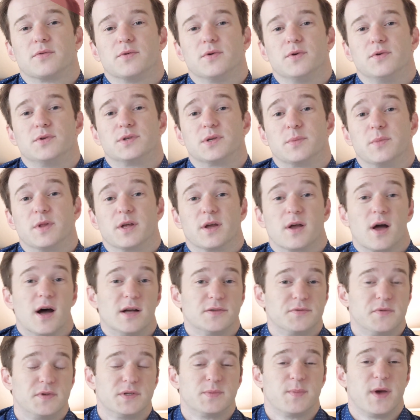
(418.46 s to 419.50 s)
through some of the
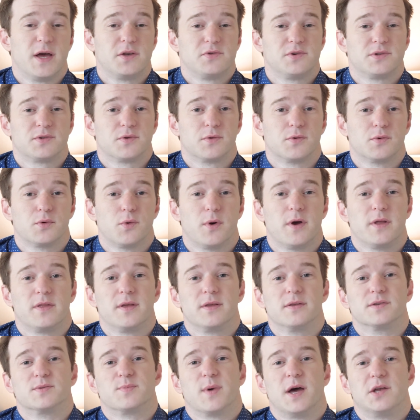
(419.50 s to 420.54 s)
cons of this mattress or who I
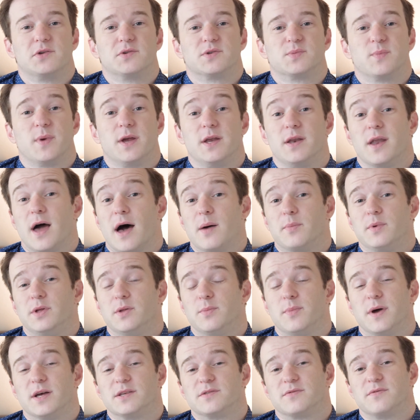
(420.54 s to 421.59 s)
think this mattress may not be
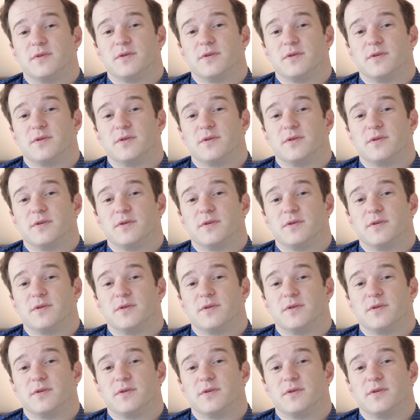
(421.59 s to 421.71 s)
the best